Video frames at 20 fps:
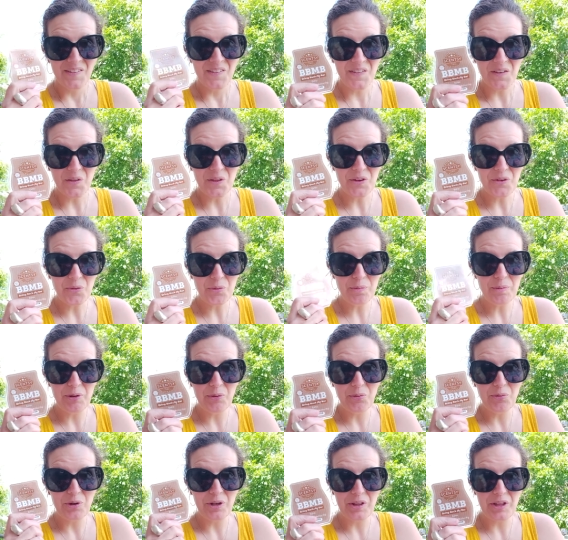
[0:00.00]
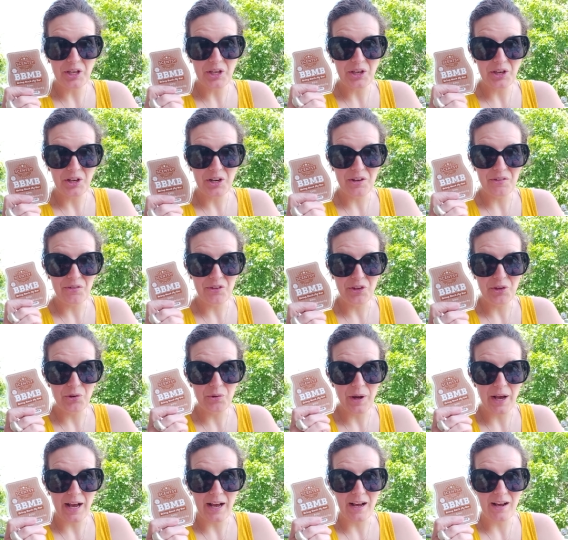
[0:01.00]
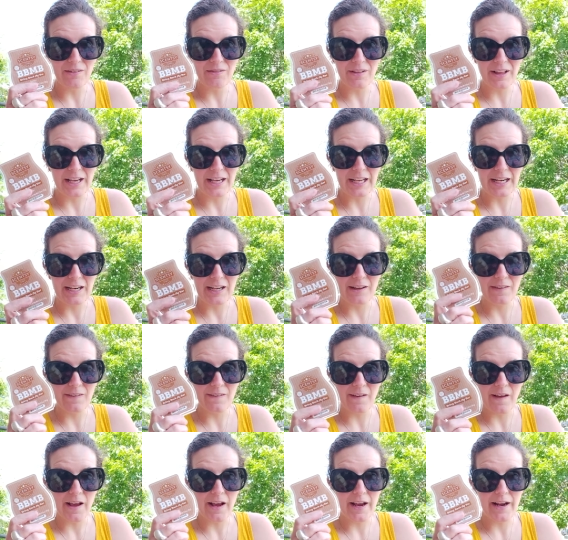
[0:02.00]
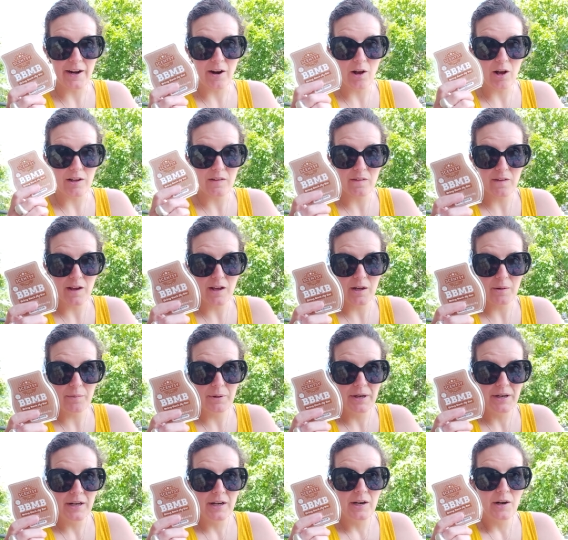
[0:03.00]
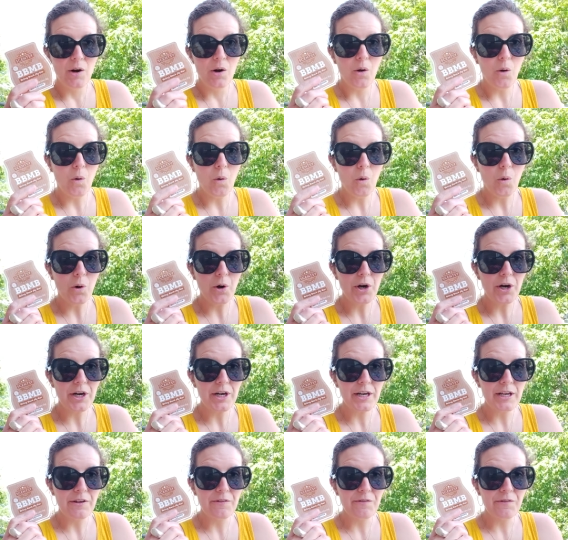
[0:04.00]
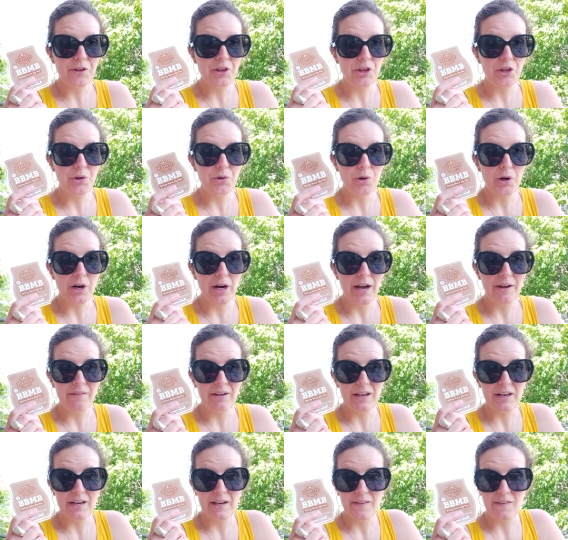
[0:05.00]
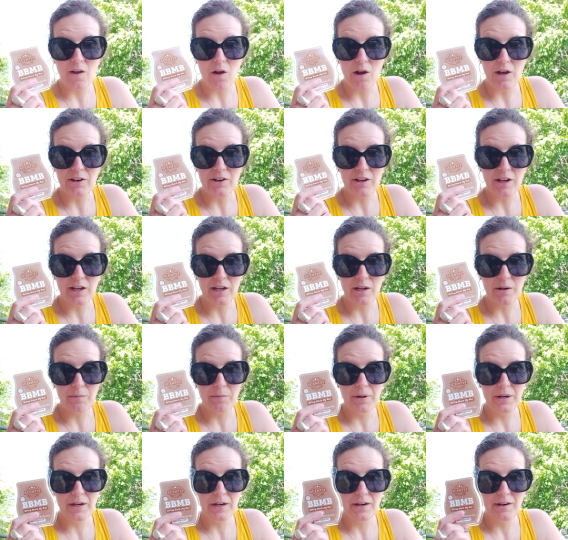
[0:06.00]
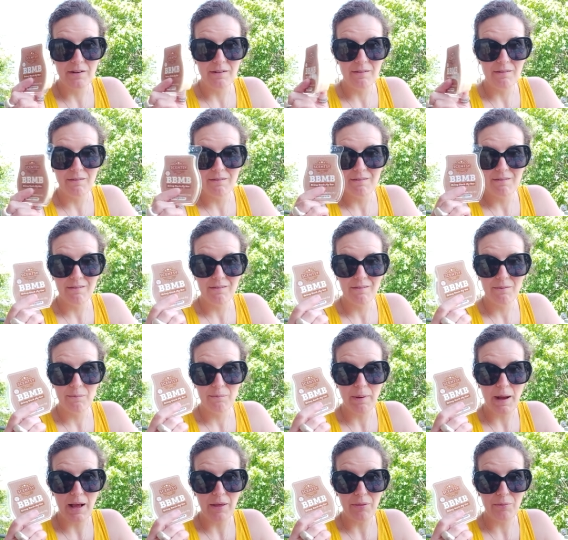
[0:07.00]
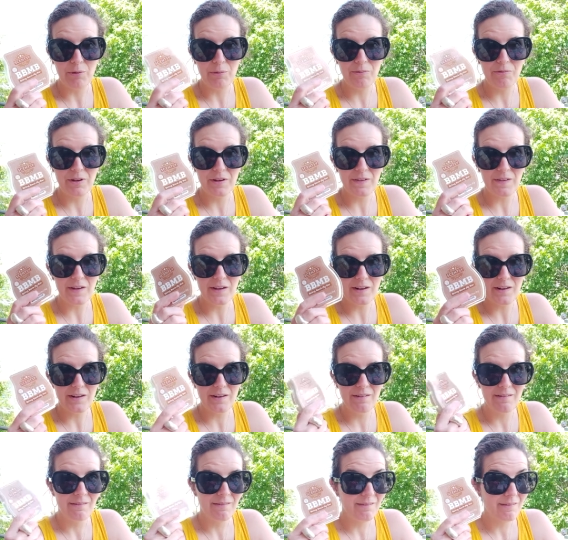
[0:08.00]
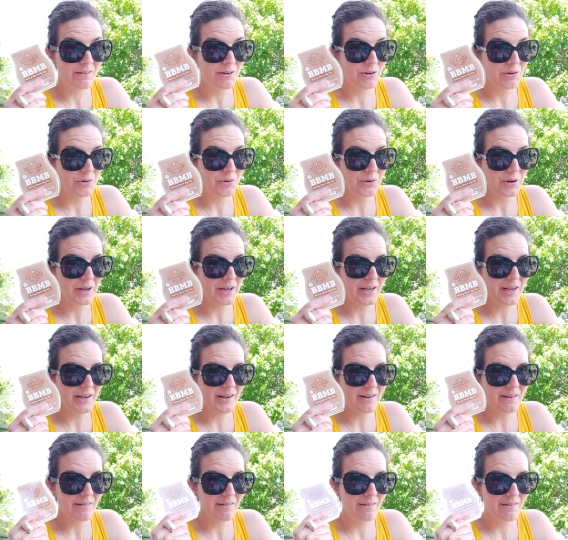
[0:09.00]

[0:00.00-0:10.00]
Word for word: So this would be really good if you have like an inside hot tub or if you are having a nice hot tub bathroom visit, right?